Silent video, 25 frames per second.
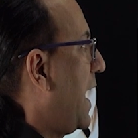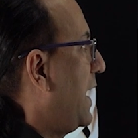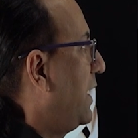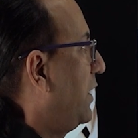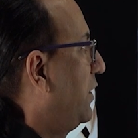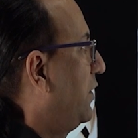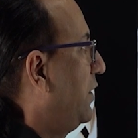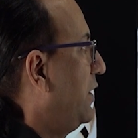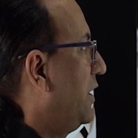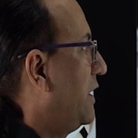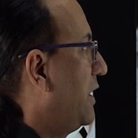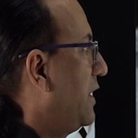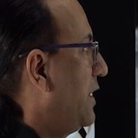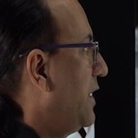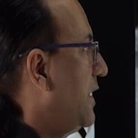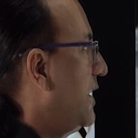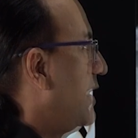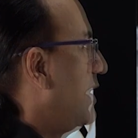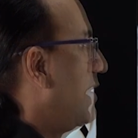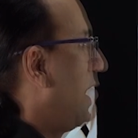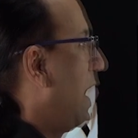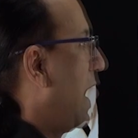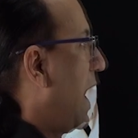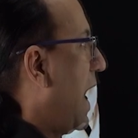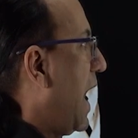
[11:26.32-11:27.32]

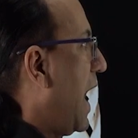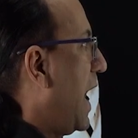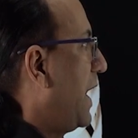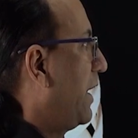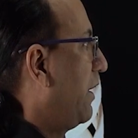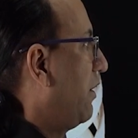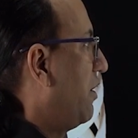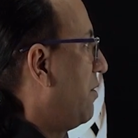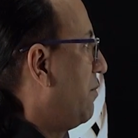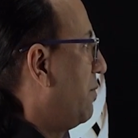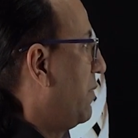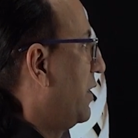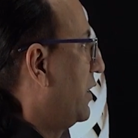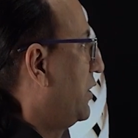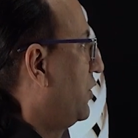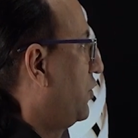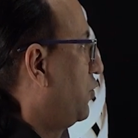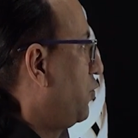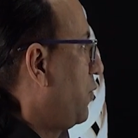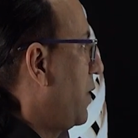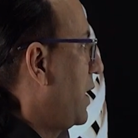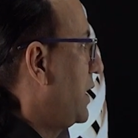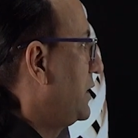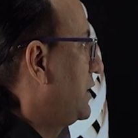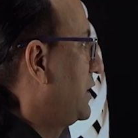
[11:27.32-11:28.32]
anteriorly and rib number
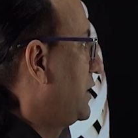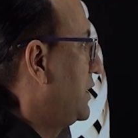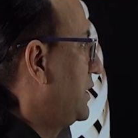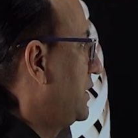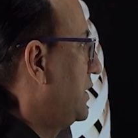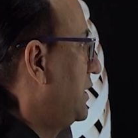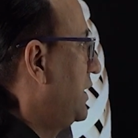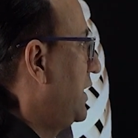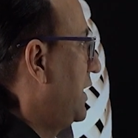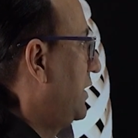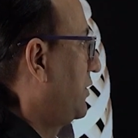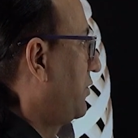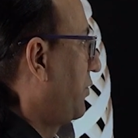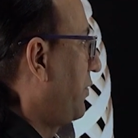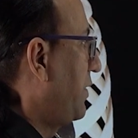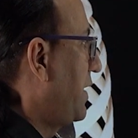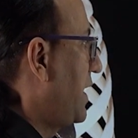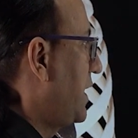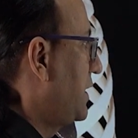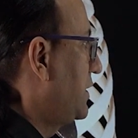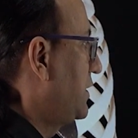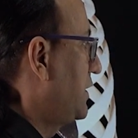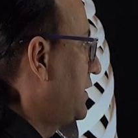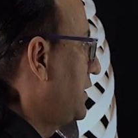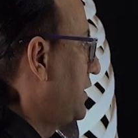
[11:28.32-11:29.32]
2 anteriorly, 3
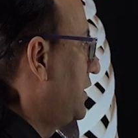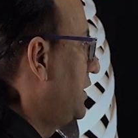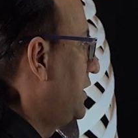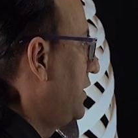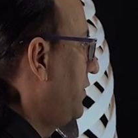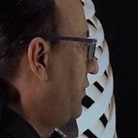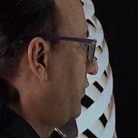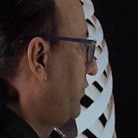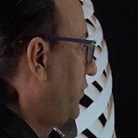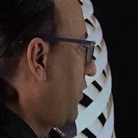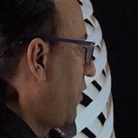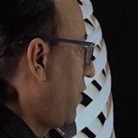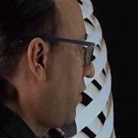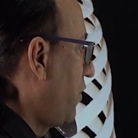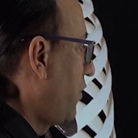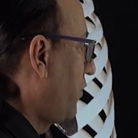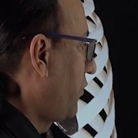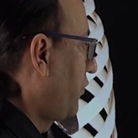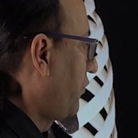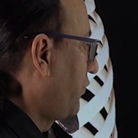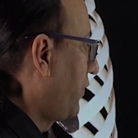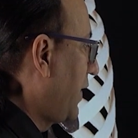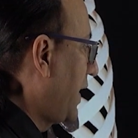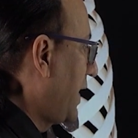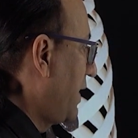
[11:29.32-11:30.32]
anteriorly, 4,
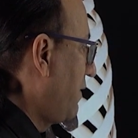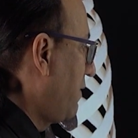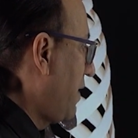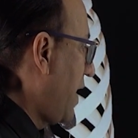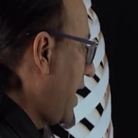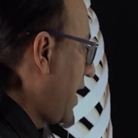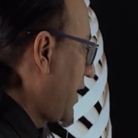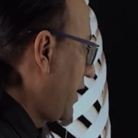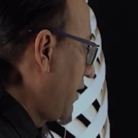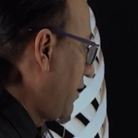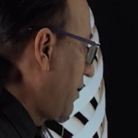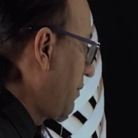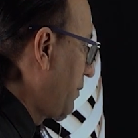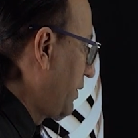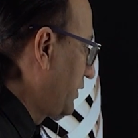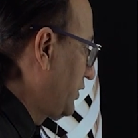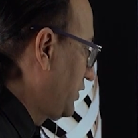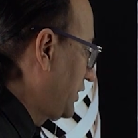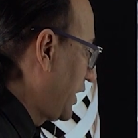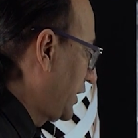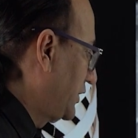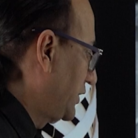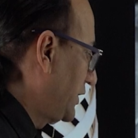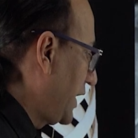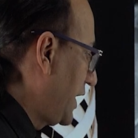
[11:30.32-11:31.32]
5 and rib number
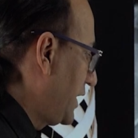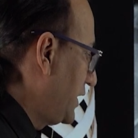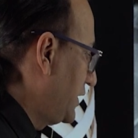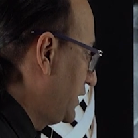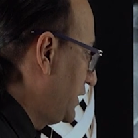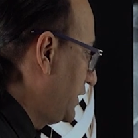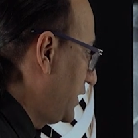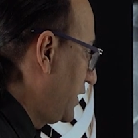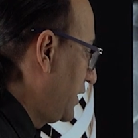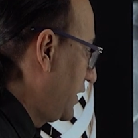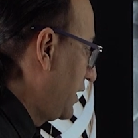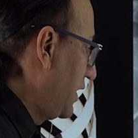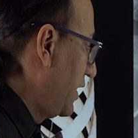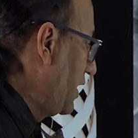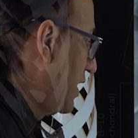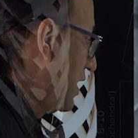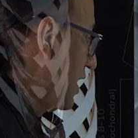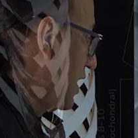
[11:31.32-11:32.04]
6 anteriorly.